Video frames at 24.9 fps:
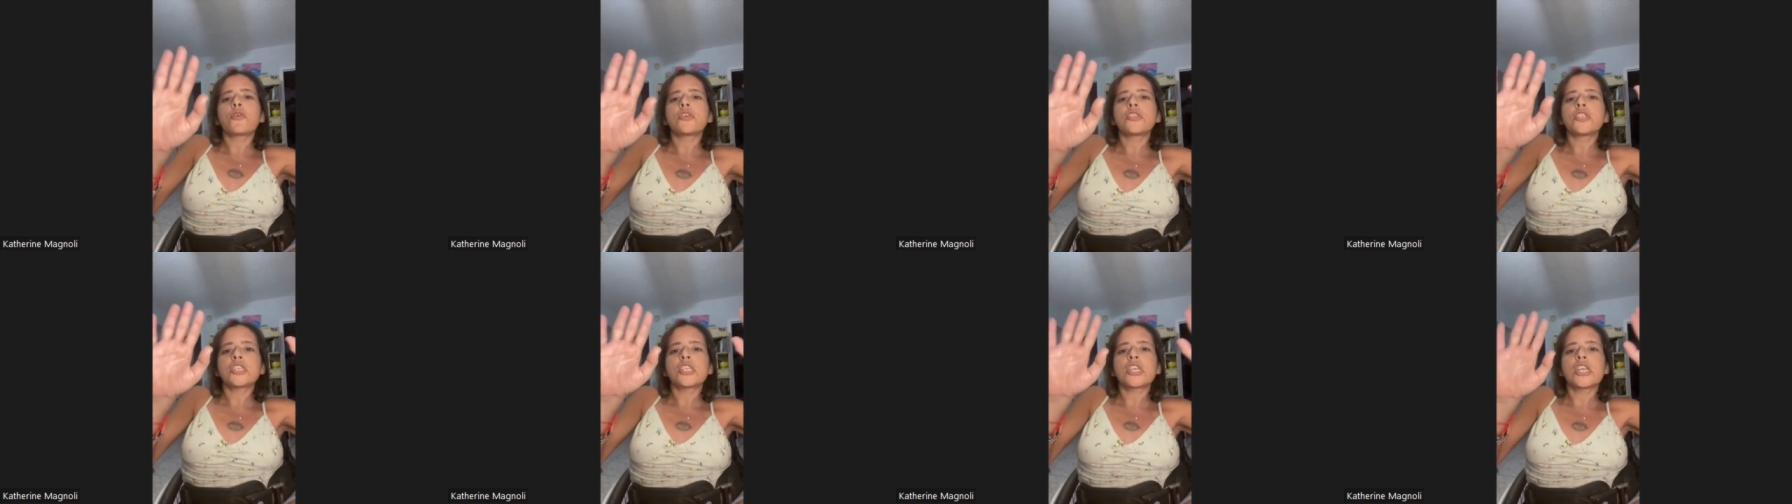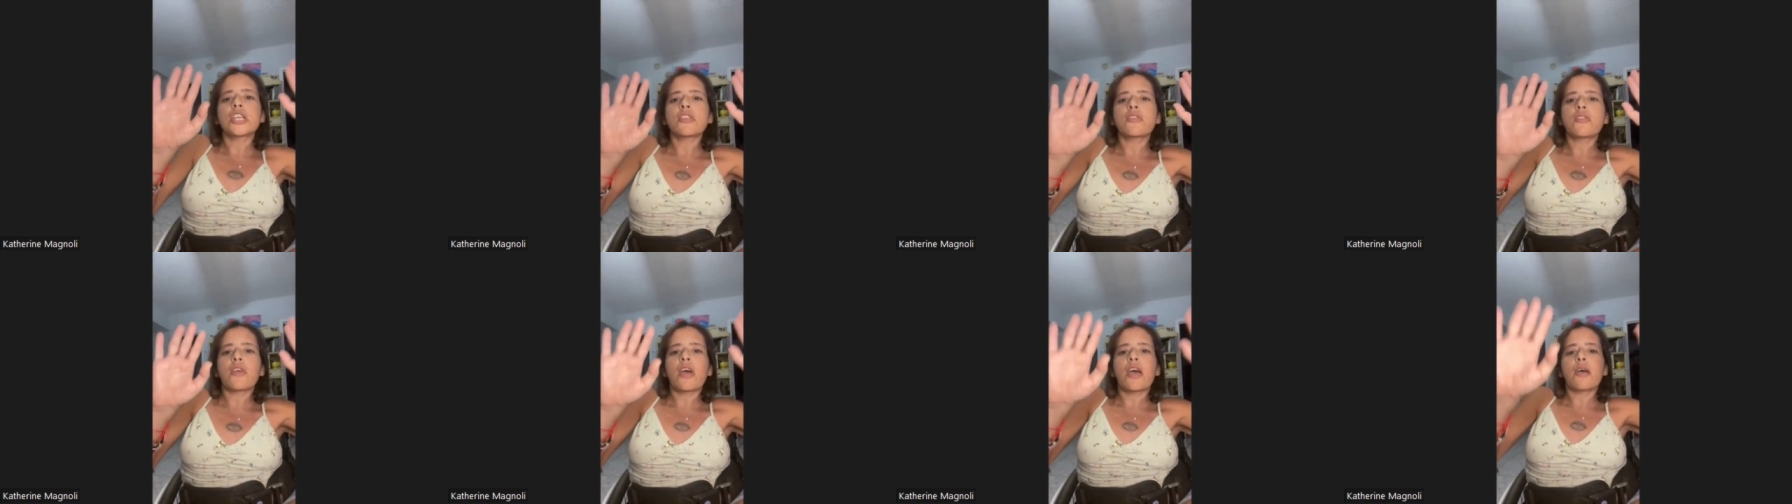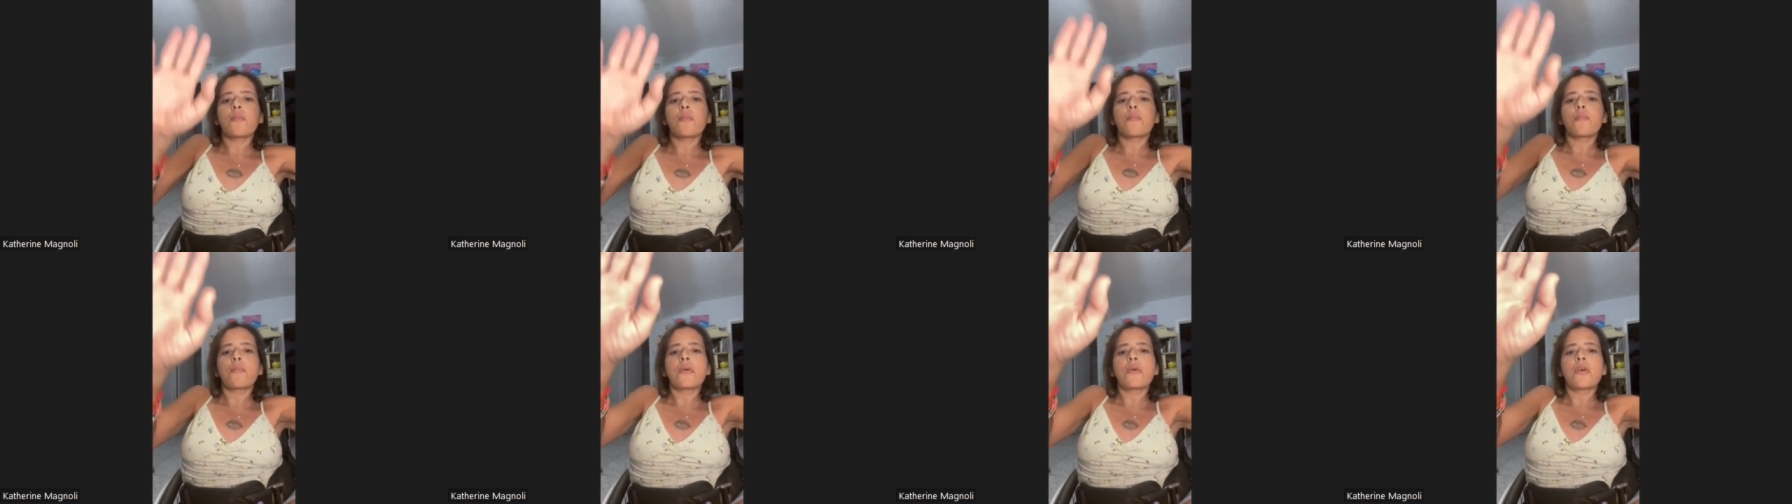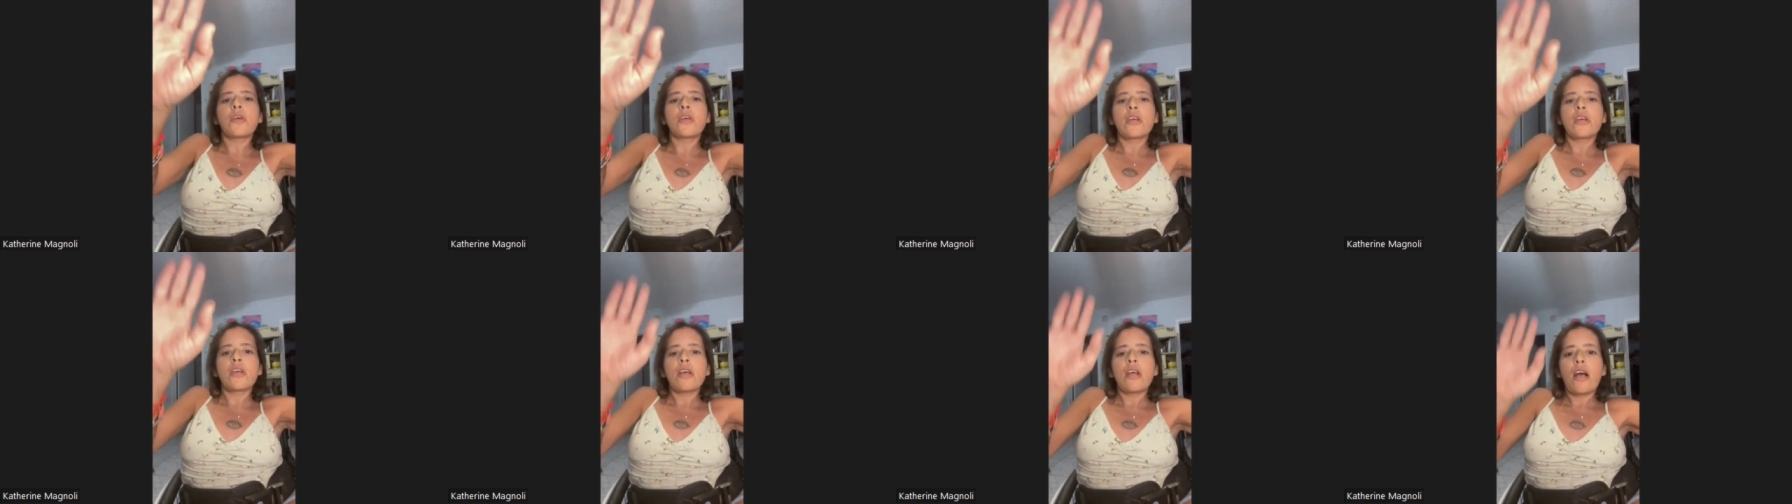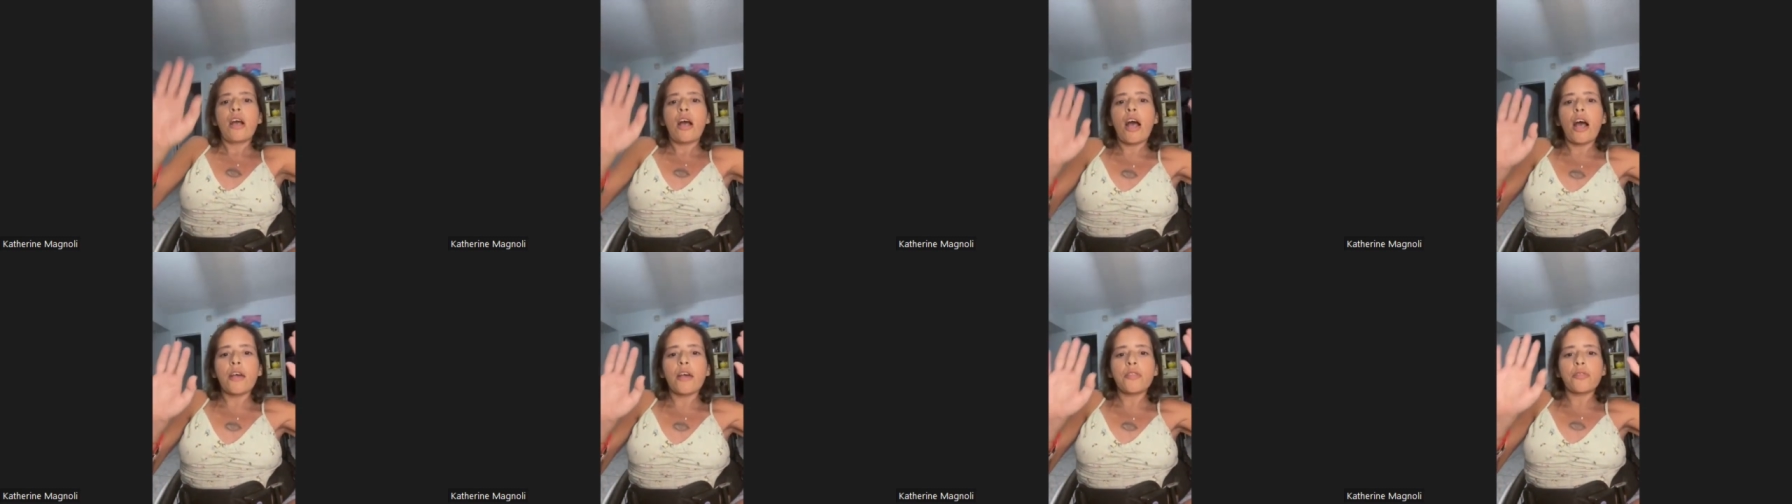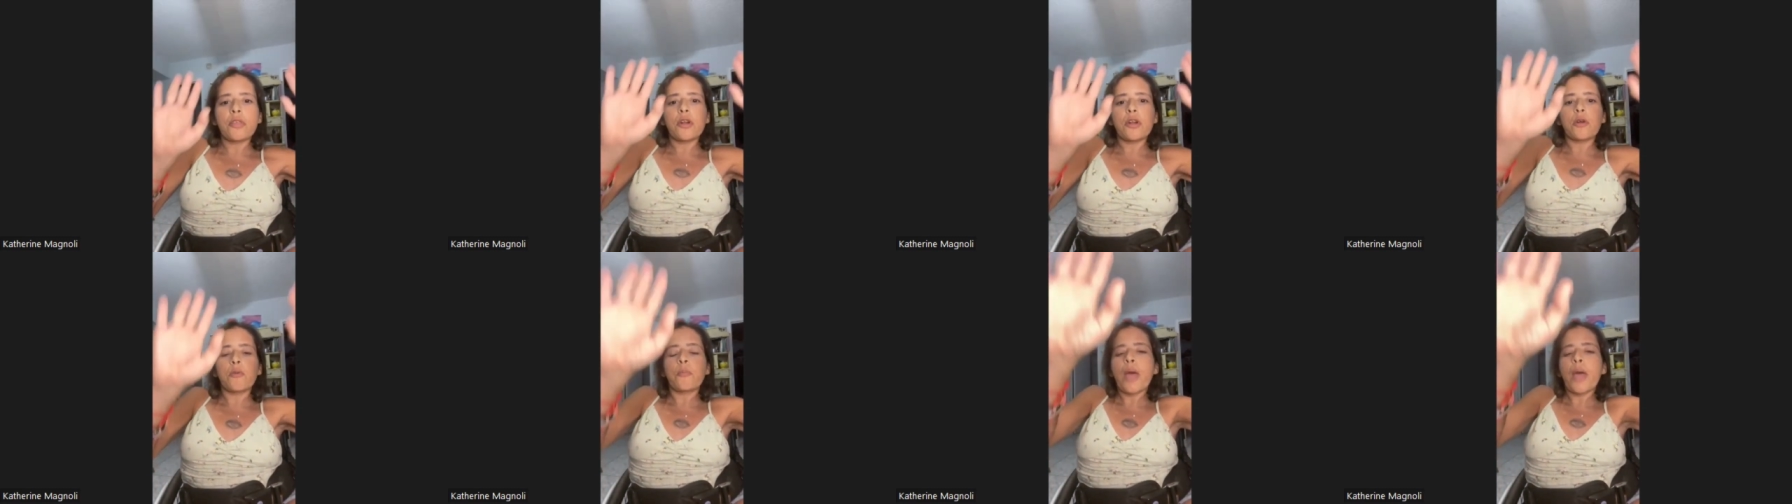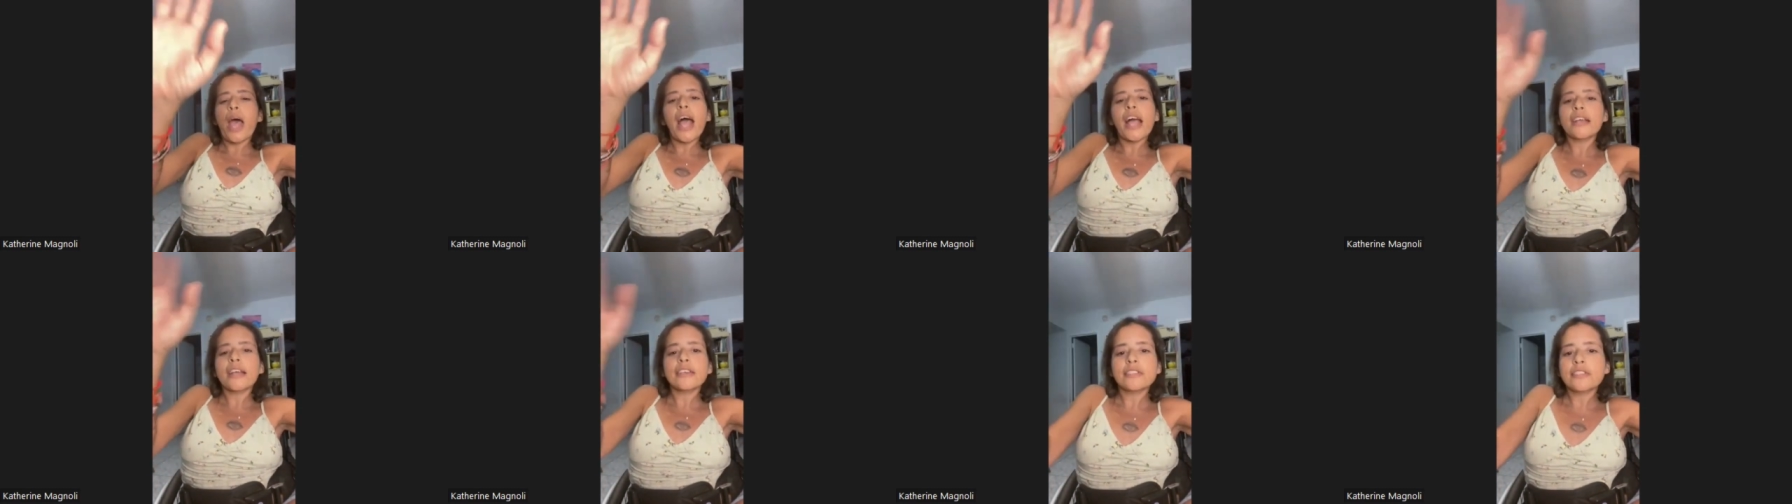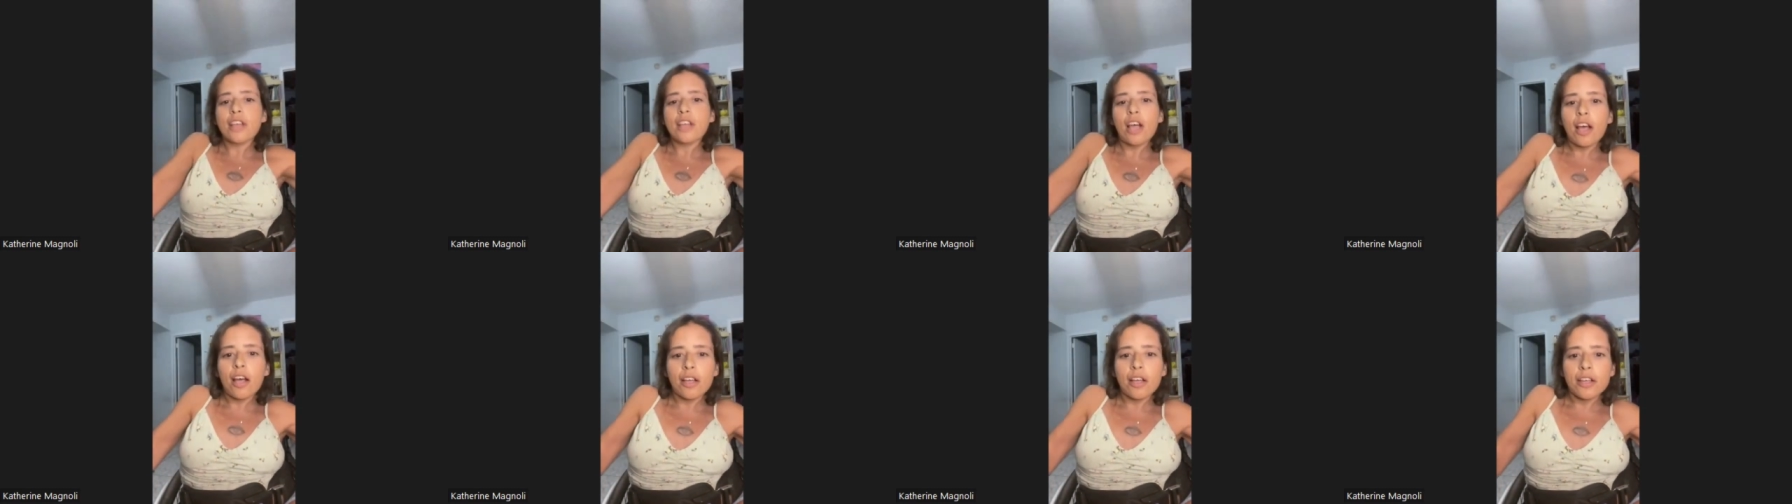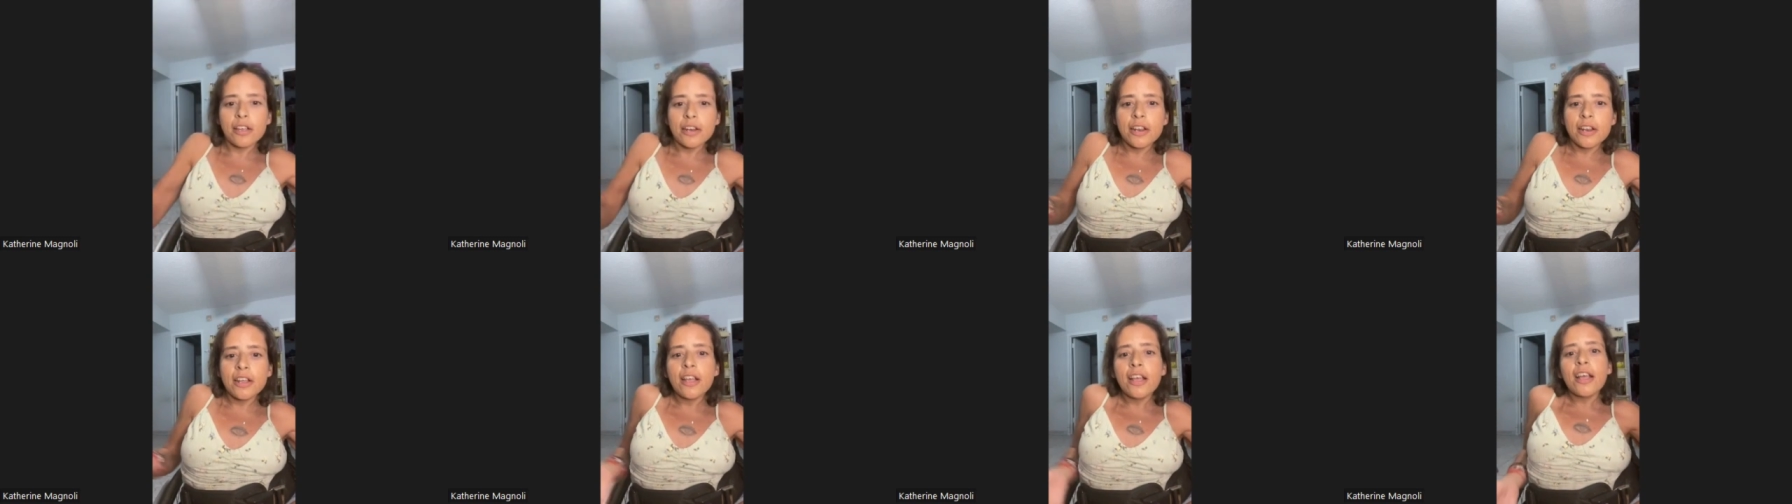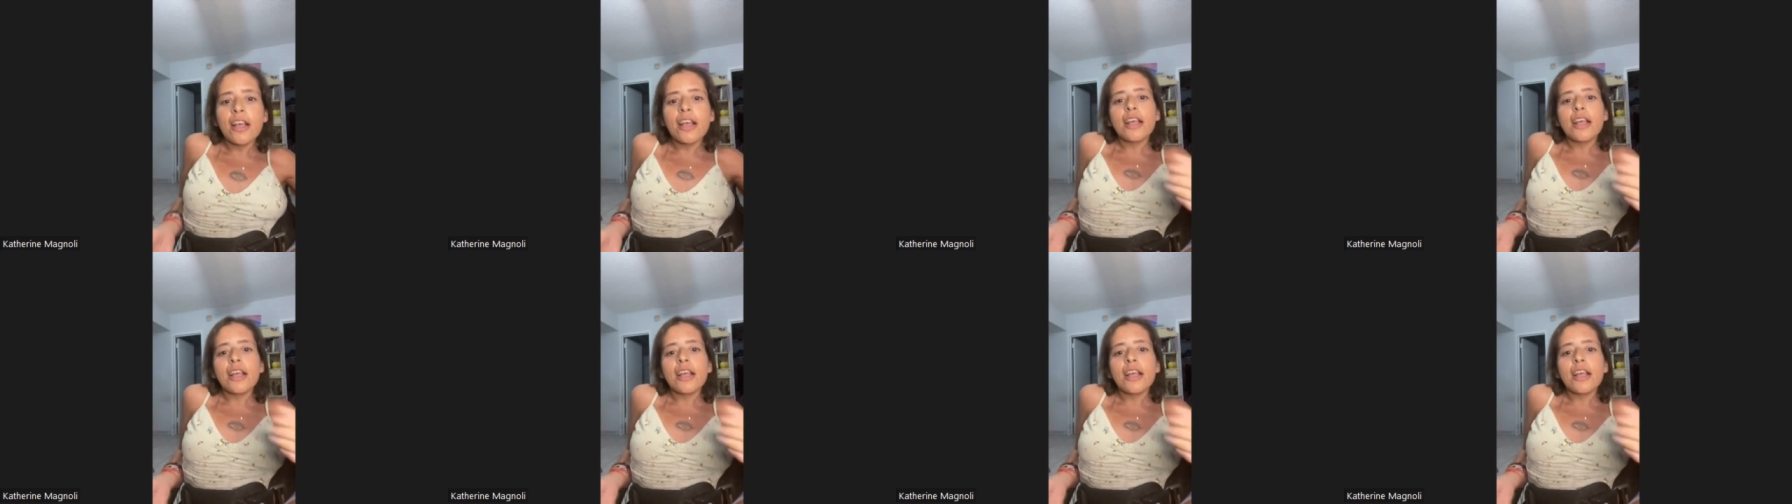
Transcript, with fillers: pushing them on their backside